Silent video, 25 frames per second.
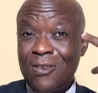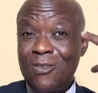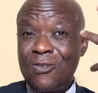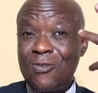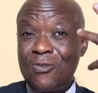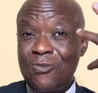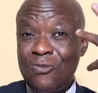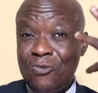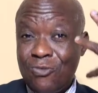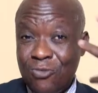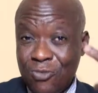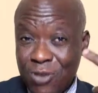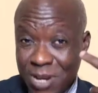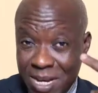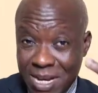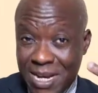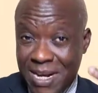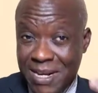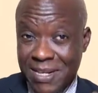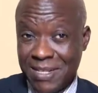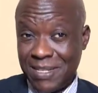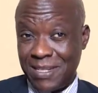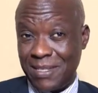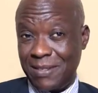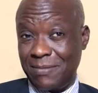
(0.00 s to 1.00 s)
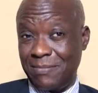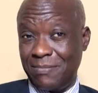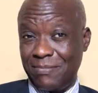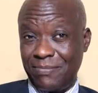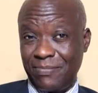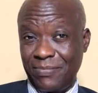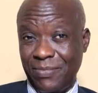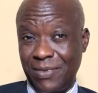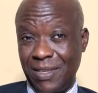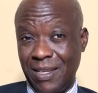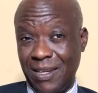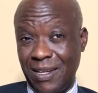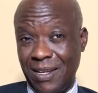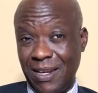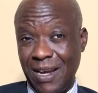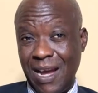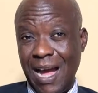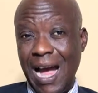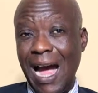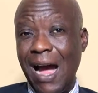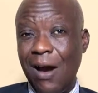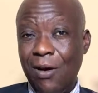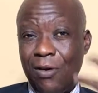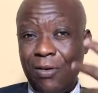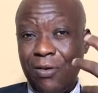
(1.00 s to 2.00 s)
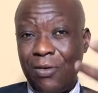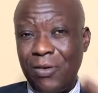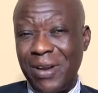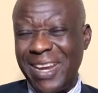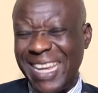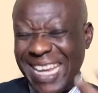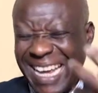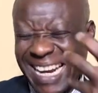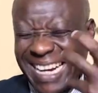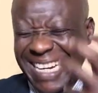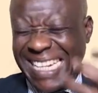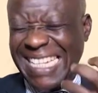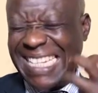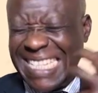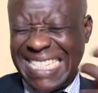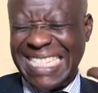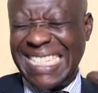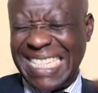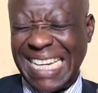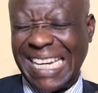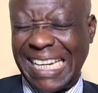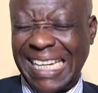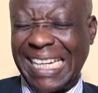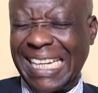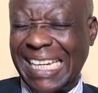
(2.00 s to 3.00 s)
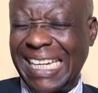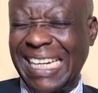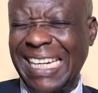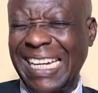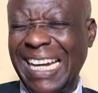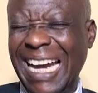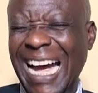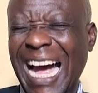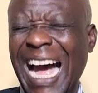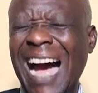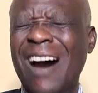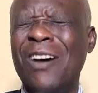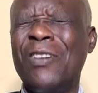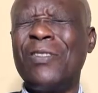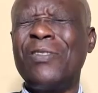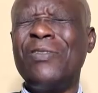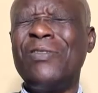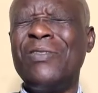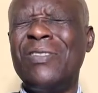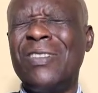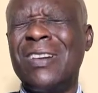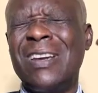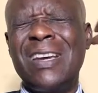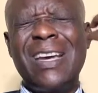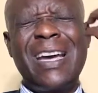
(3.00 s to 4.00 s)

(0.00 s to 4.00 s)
realism. How realistic, how